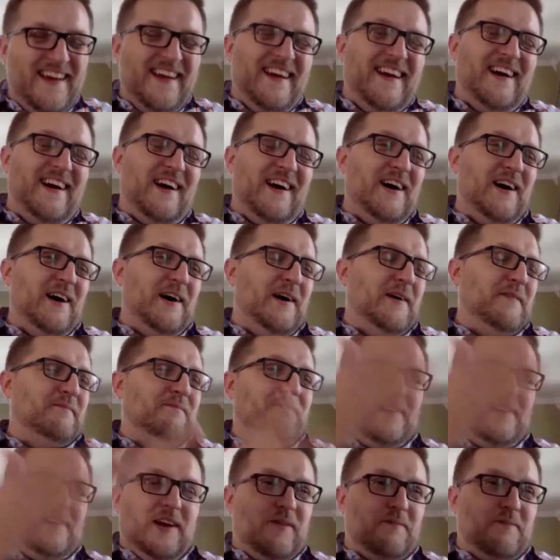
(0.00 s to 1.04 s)

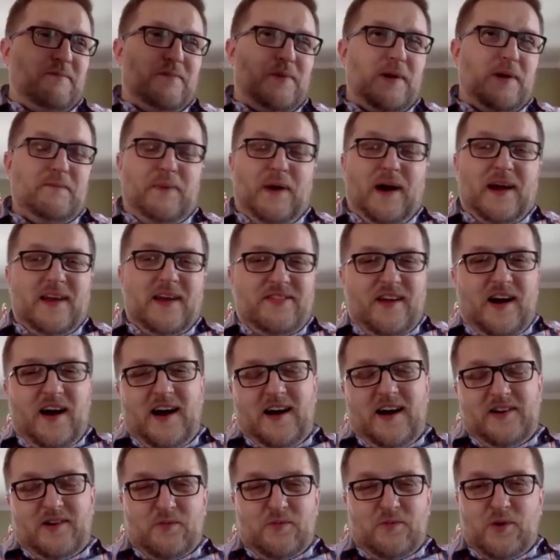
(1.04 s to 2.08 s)

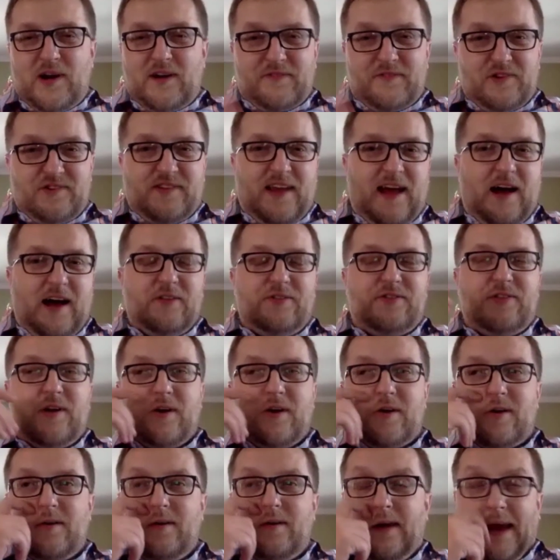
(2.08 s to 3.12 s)
Python or whatever is out
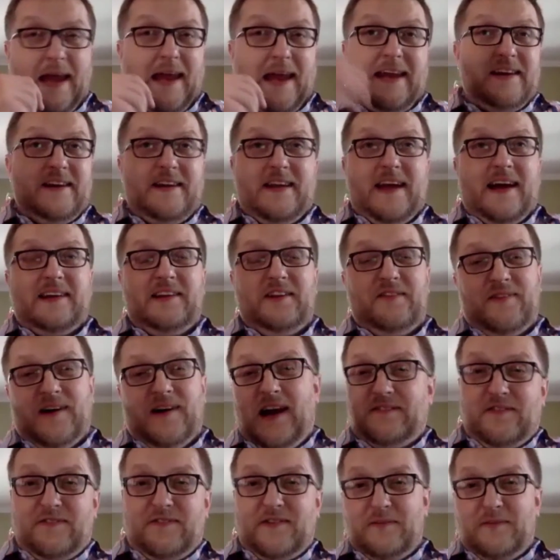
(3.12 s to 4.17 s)
there,
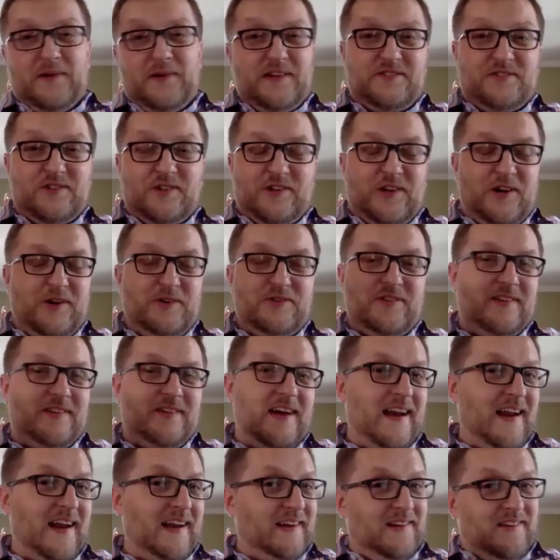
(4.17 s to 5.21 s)
A-95, if anybody still codes in
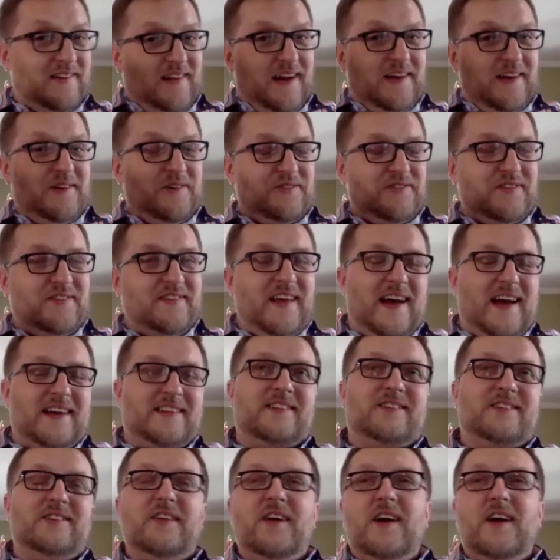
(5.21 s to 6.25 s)
that, I know
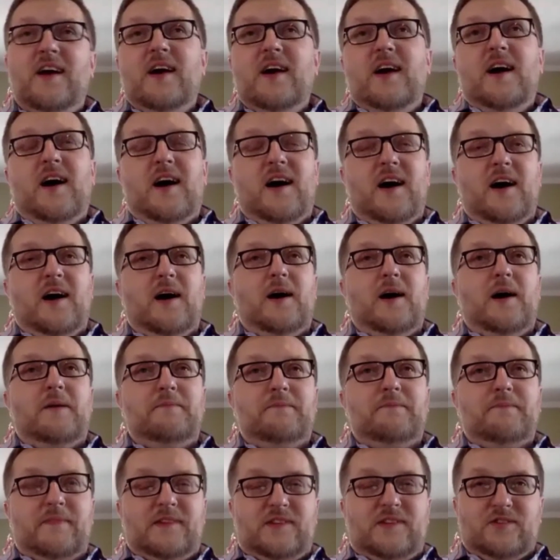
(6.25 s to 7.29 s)
syntactical.
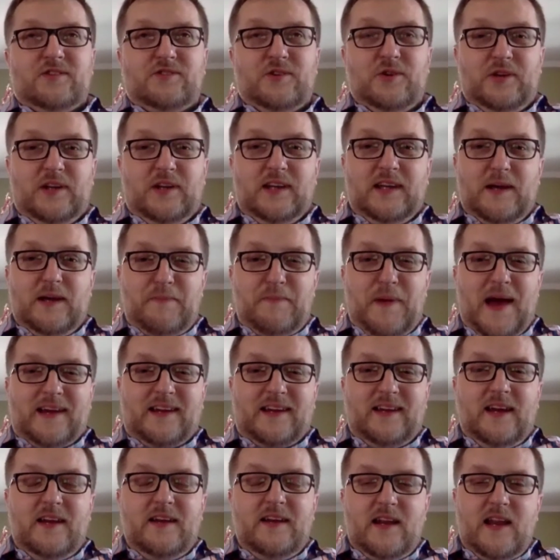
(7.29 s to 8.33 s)
So you can get back
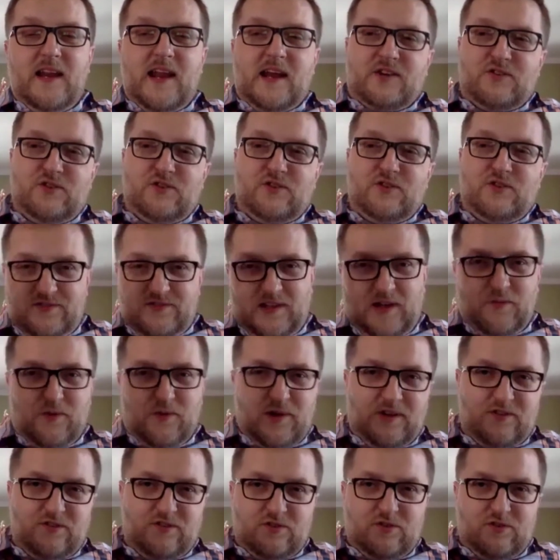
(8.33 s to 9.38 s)
in and actually understand what
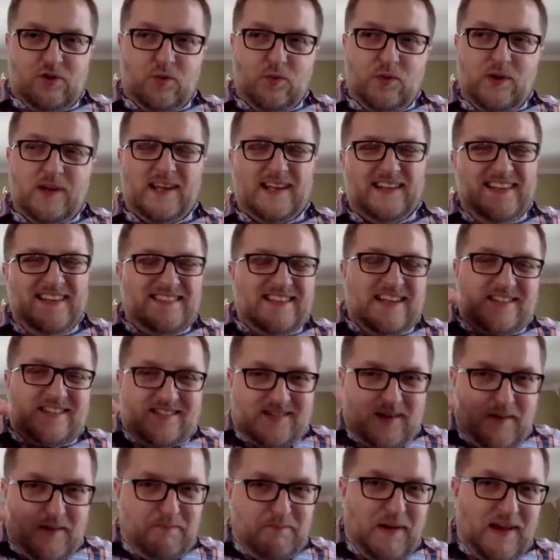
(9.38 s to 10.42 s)
it's doing, at least at
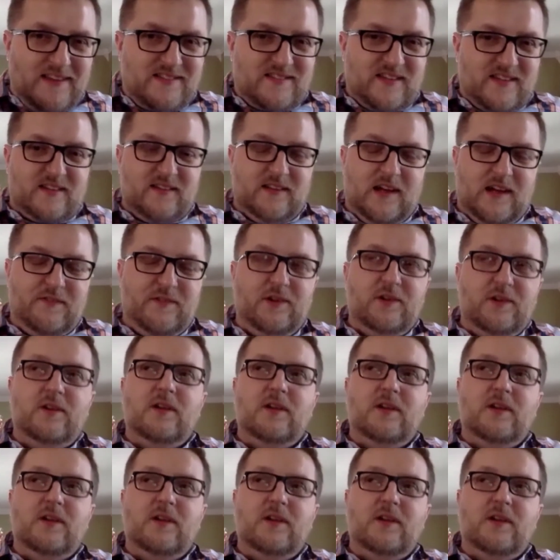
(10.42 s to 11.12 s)
some basic level.